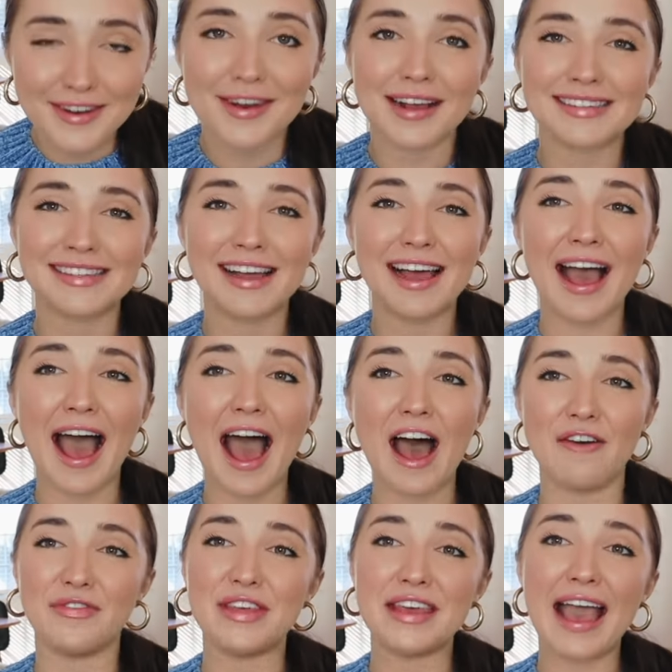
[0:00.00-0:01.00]
Next thing I
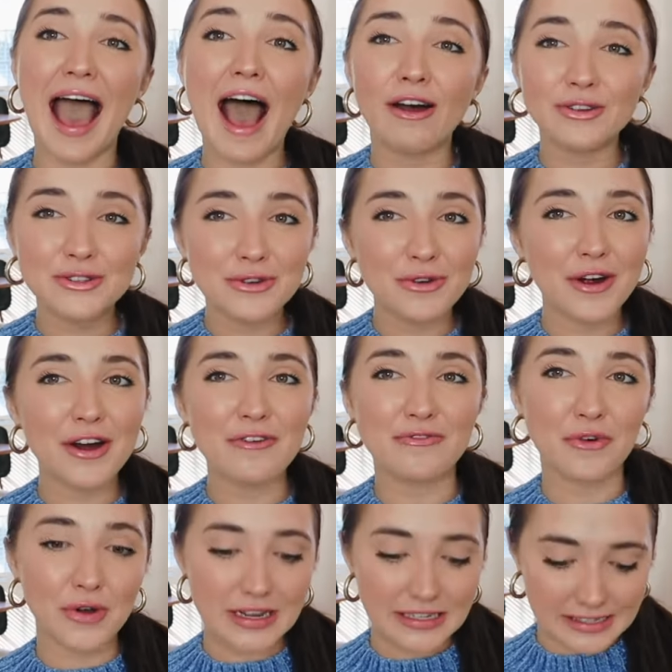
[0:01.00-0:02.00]
have, the
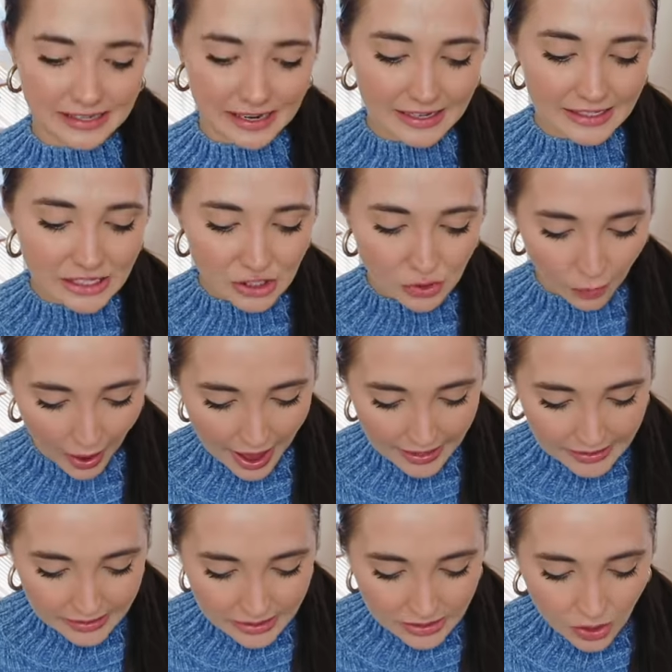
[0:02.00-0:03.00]
Outdoor Voices
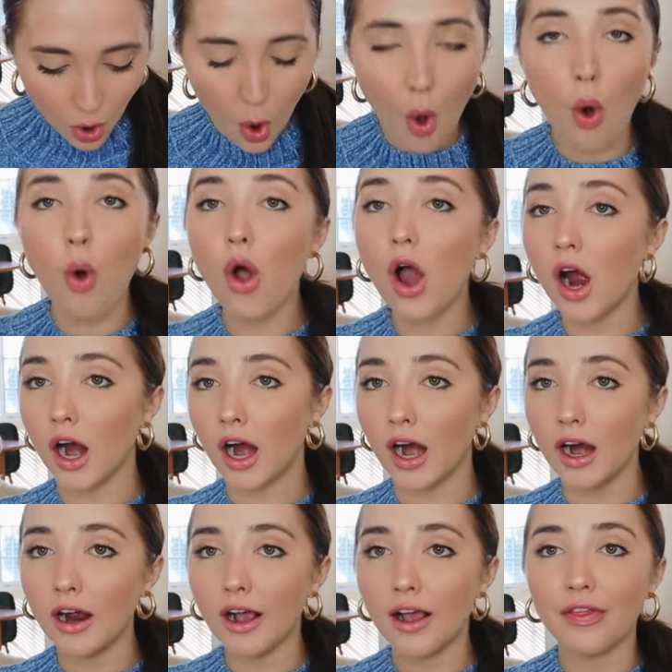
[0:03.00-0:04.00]
Sweats
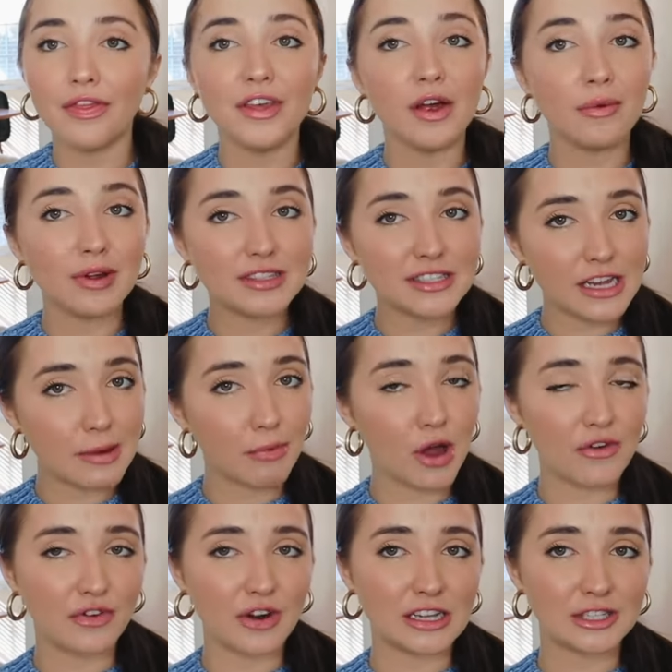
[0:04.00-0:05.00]
or the Aritzia
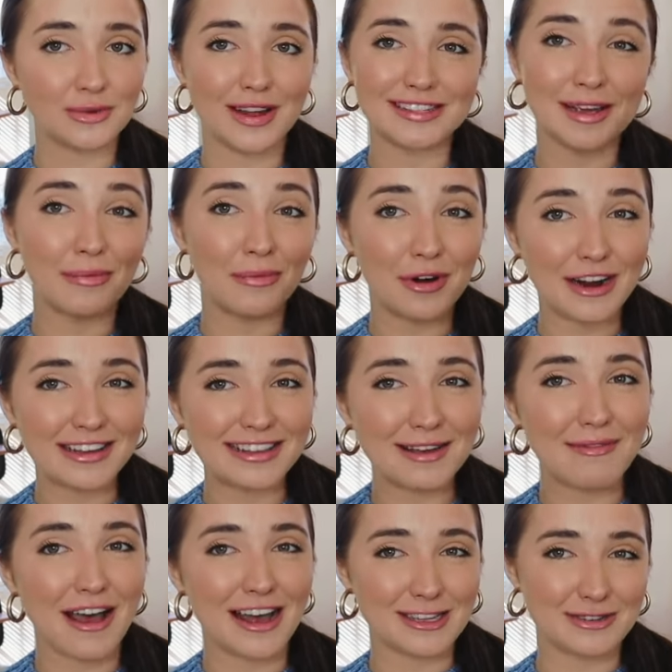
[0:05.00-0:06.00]
Boyfriend sweats. I'm wearing
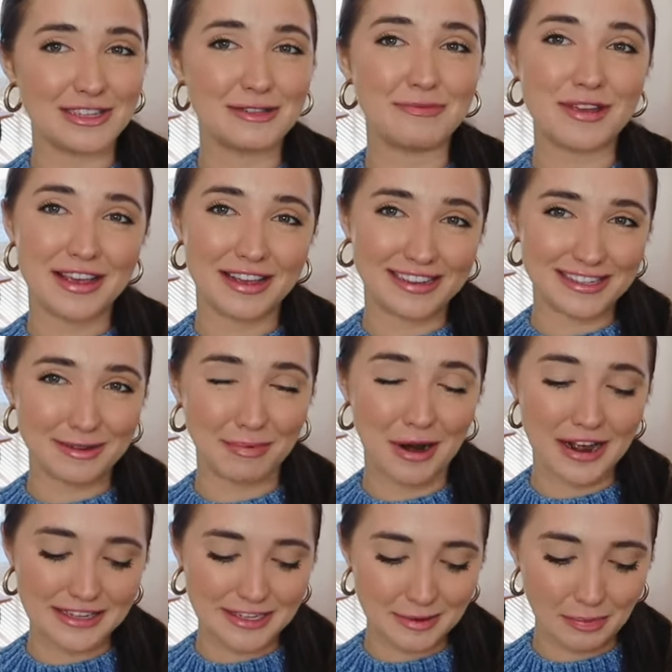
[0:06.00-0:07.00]
them as we speak.
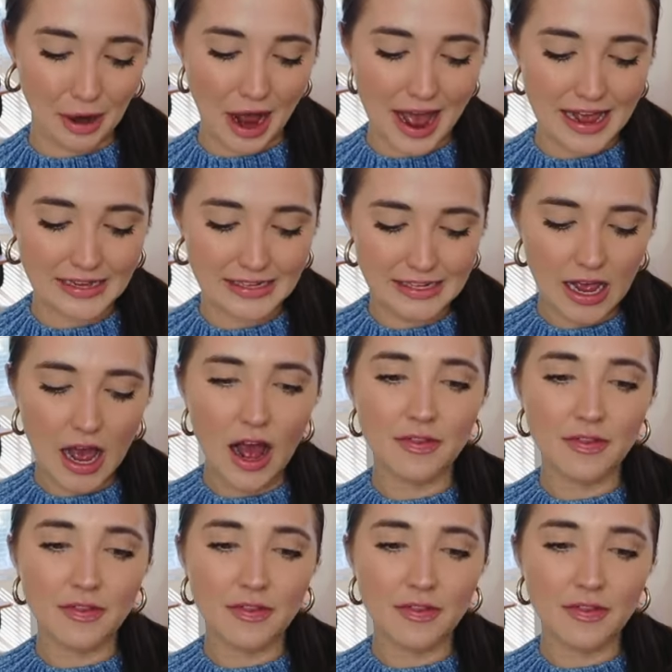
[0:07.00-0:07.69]
Surprise, surprise.